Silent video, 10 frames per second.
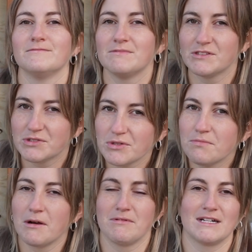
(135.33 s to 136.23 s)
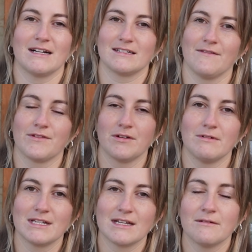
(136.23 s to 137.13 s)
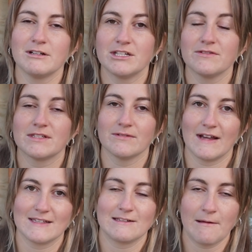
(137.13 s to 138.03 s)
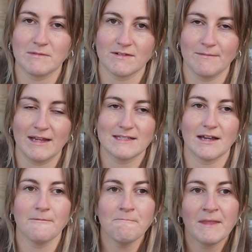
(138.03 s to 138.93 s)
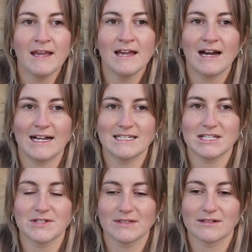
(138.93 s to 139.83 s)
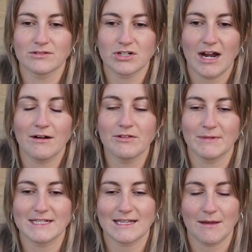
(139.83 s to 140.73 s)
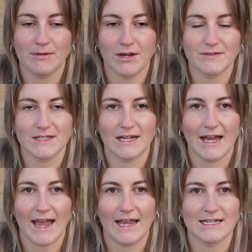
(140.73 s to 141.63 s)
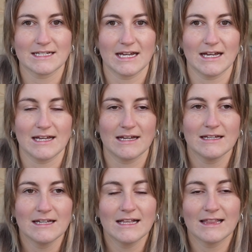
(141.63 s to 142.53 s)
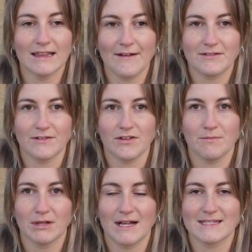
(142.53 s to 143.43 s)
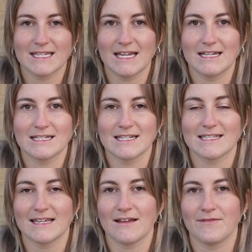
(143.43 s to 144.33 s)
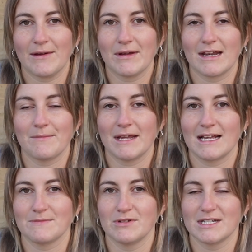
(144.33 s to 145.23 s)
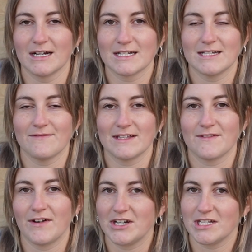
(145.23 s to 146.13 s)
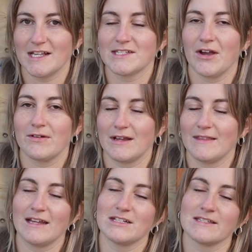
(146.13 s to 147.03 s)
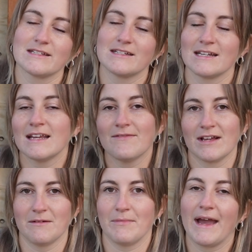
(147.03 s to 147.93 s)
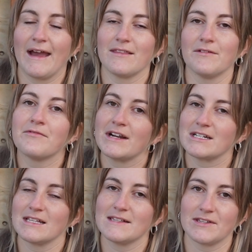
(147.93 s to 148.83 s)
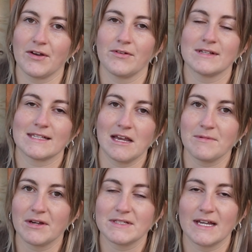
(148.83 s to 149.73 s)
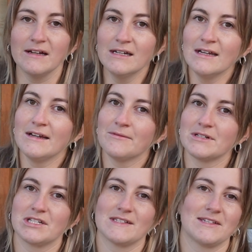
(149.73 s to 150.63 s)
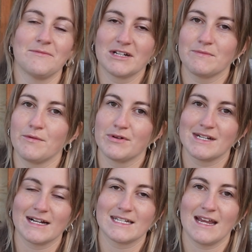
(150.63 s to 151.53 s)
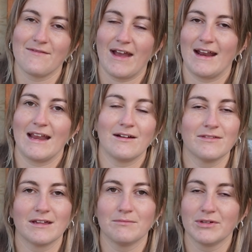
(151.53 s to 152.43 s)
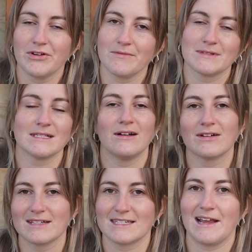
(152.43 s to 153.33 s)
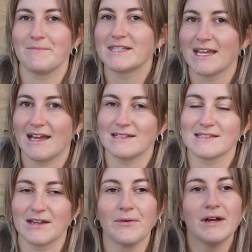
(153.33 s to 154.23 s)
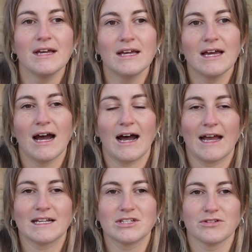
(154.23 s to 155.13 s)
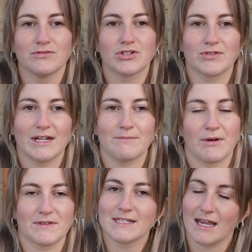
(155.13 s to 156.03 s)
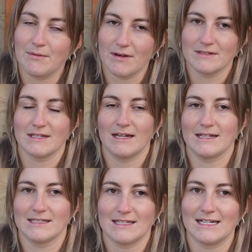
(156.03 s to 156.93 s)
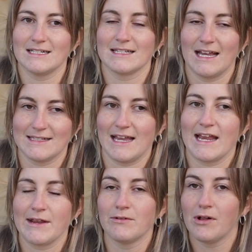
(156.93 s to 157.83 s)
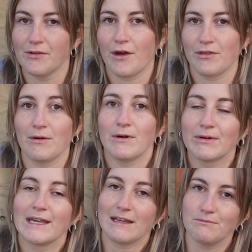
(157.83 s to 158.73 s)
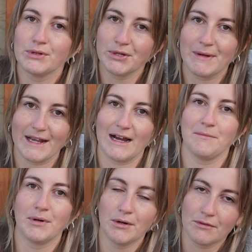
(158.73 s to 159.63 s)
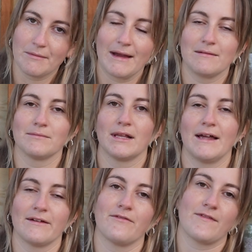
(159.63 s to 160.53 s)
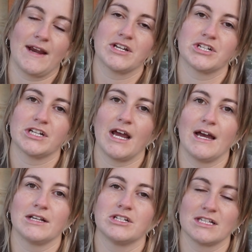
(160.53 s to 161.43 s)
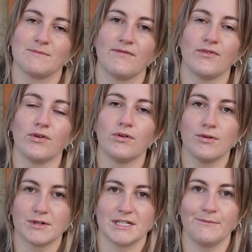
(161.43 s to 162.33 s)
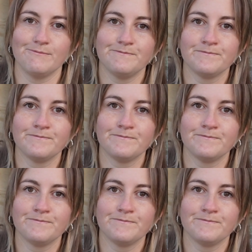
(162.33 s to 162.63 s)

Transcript: super productive through winter, we do still get stems from it. So I did do a little trial with my Scabiosa and left a few plants in to see if they were going to be as productive as freshly sown. And they just didn't even compare. The freshly sown Scabiosa was just so much more productive and healthier blooms, longer stems again. So I do treat both Scabiosa and Statice as annual, although they will keep blooming. I pull them out and plant afresh just before autumn.